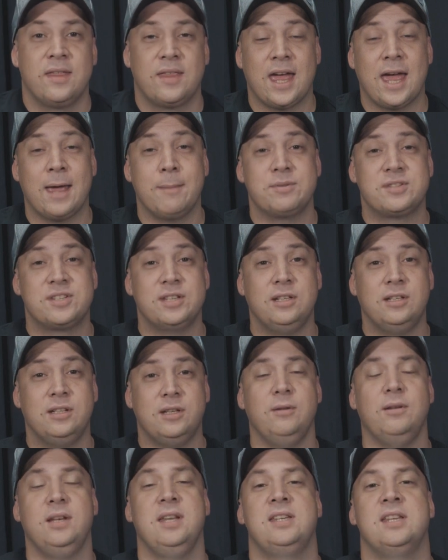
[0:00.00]
that
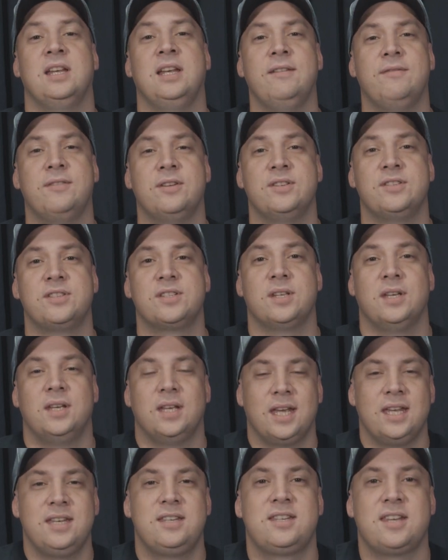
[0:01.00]
absolutely delivers
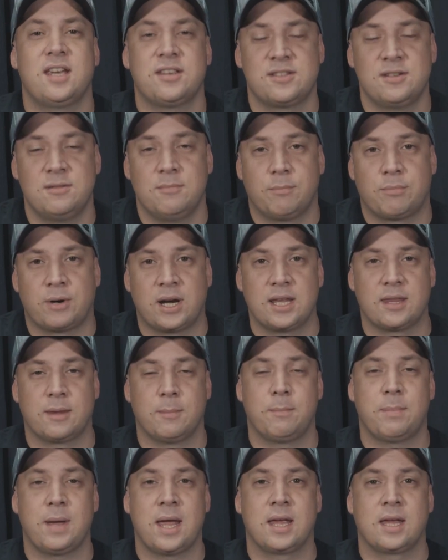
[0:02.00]
and doesn't break the
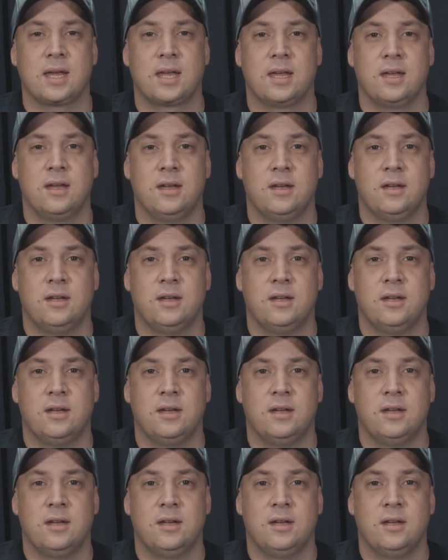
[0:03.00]
bank.